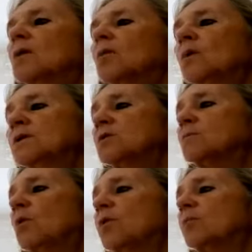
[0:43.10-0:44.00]
Once
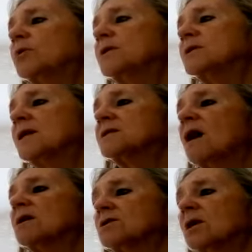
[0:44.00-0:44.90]
more the princess
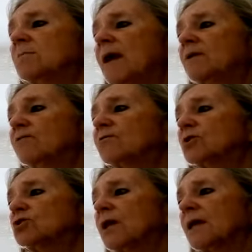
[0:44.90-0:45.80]
asked her maid for a
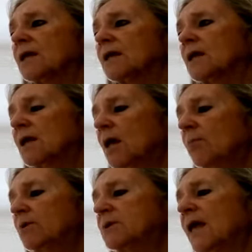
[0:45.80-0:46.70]
drink,
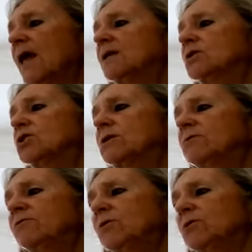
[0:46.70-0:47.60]
but again she
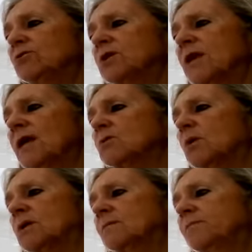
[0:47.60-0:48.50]
refused to get
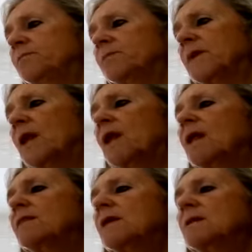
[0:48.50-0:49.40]
one.
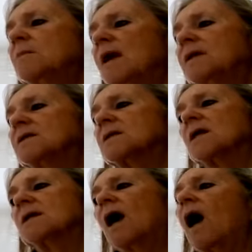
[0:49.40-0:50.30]
Then the maid
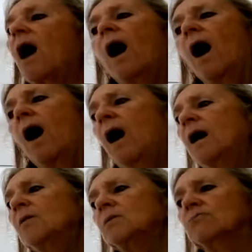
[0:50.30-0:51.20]
said,
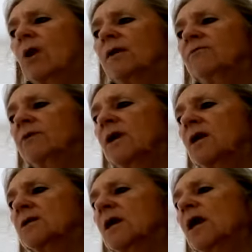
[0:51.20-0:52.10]
"I will ride
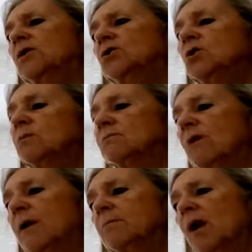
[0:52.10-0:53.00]
Falada and you will
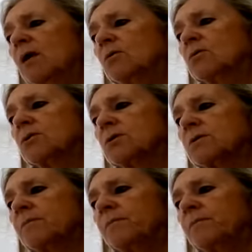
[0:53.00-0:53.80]
ride my horse."